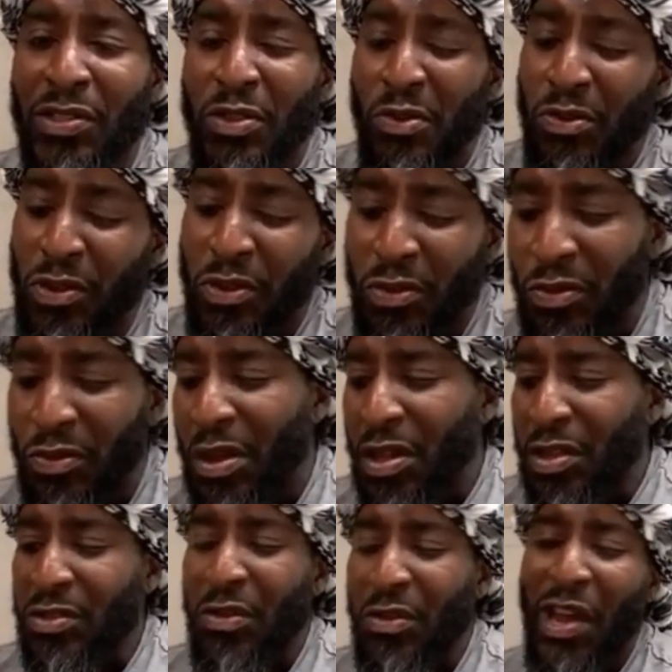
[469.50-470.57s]

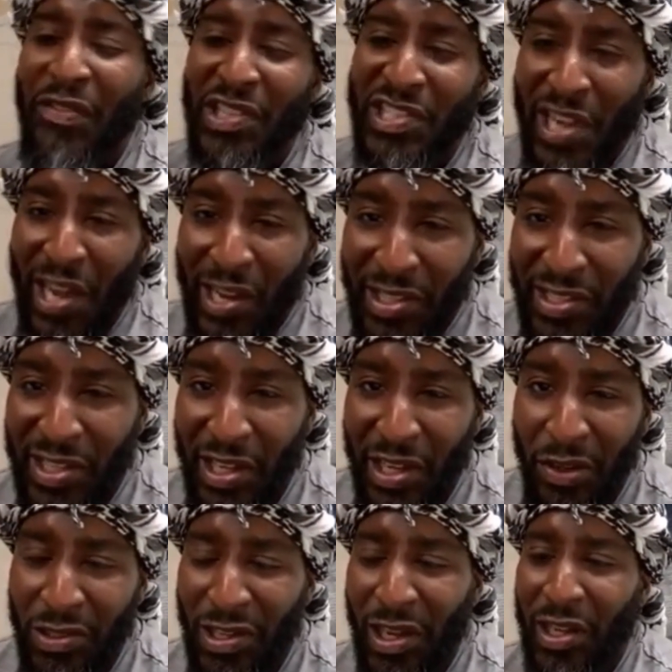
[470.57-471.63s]
to have a
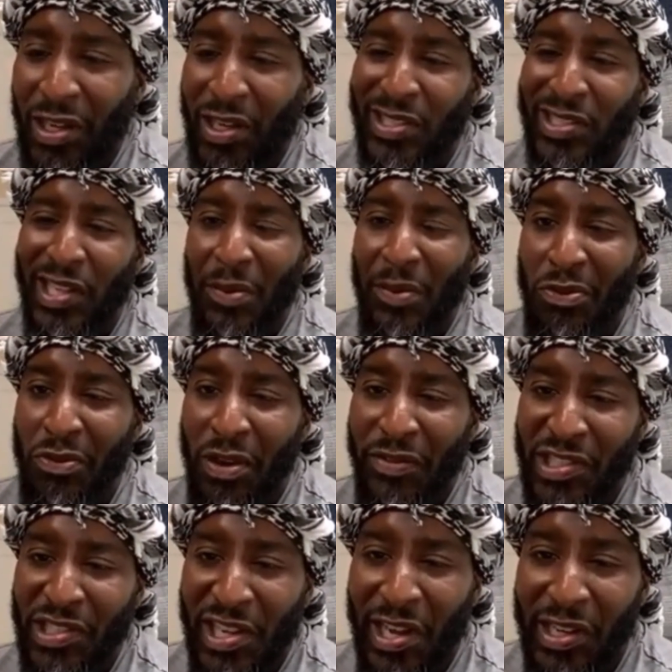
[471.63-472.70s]
Chinatown, an example of
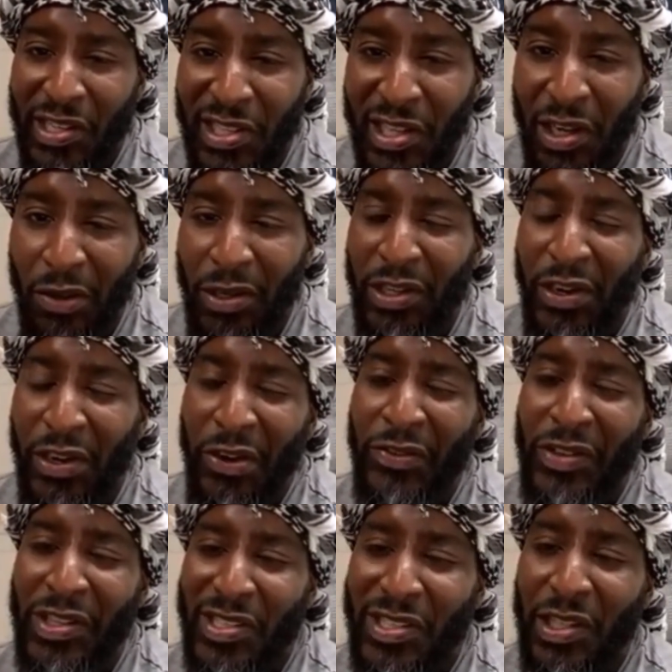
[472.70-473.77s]
a Chinatown in
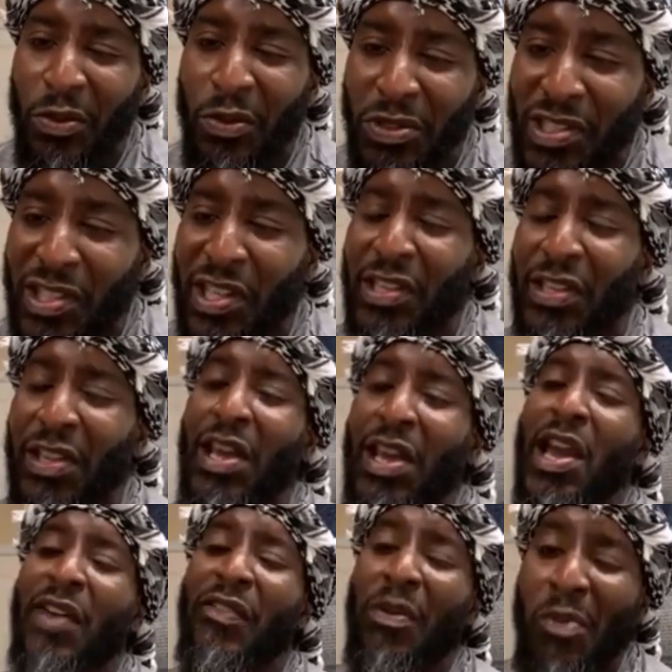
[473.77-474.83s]
every single state,
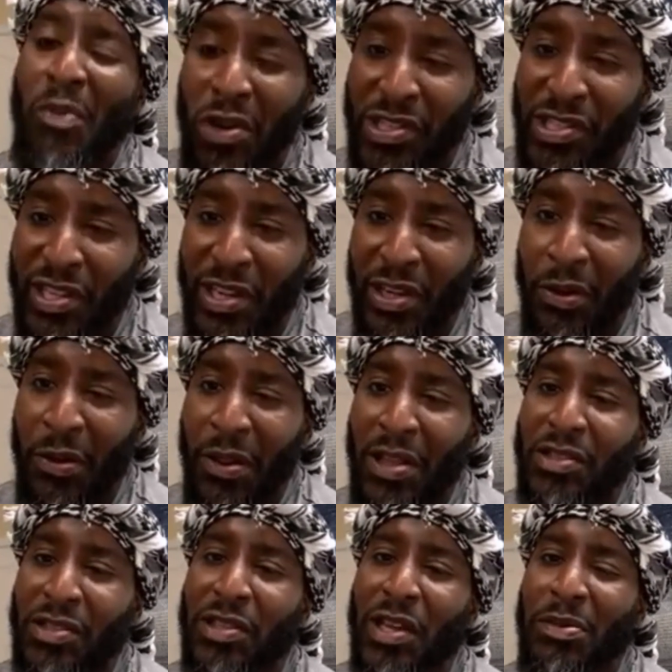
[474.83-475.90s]
have a Morristown.
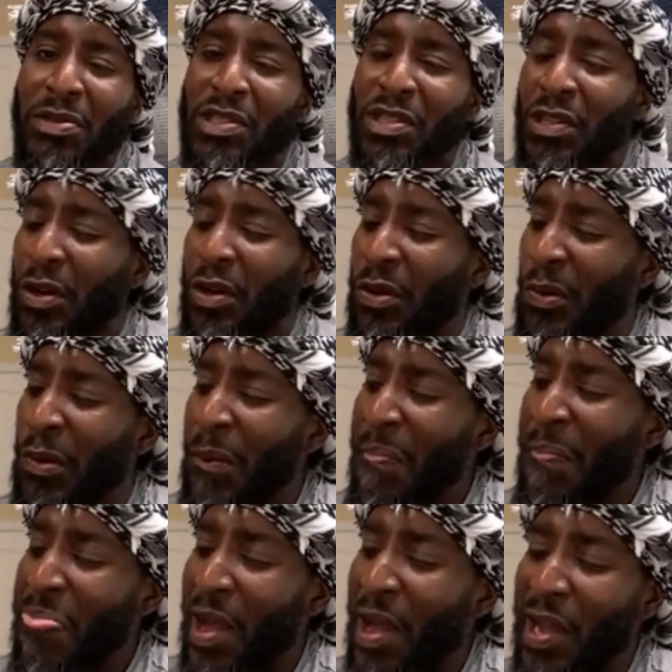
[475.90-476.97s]
So that was the goal.
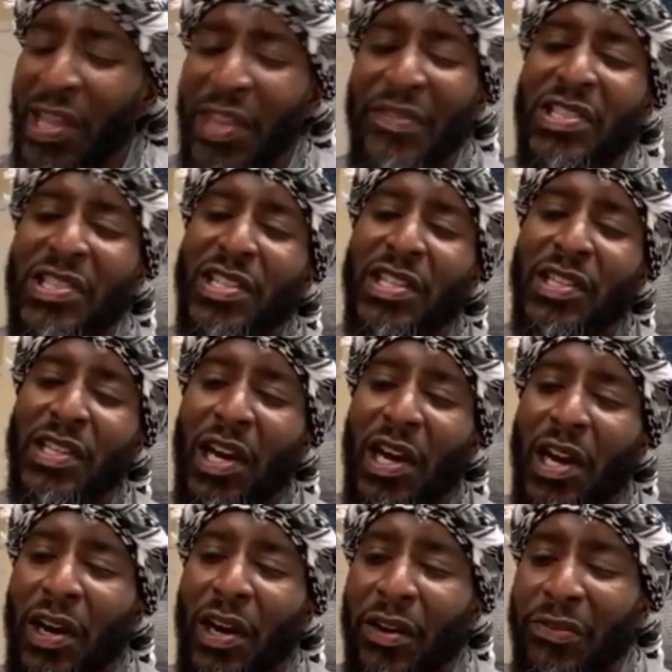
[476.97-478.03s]
I even sent
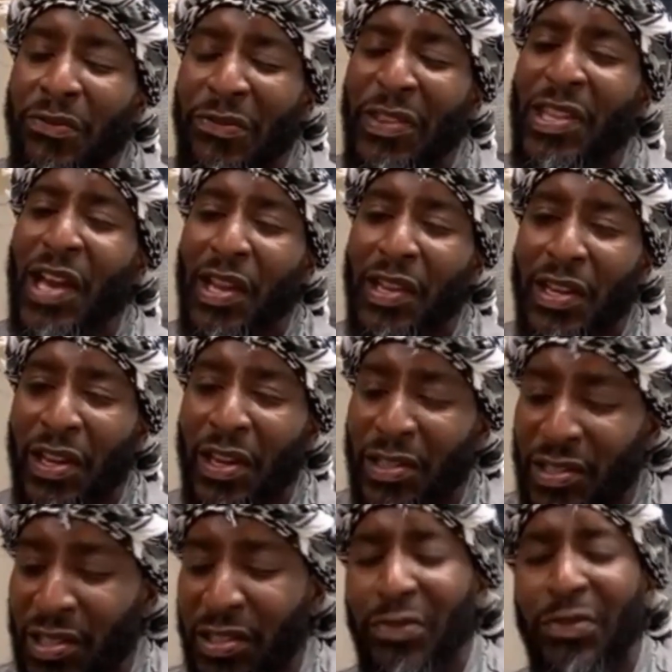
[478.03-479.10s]
fiat there,
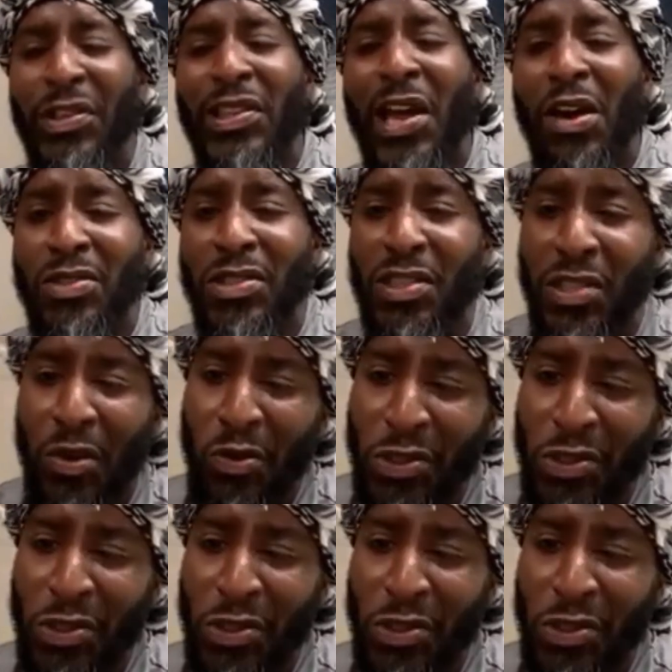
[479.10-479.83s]
sent 3,000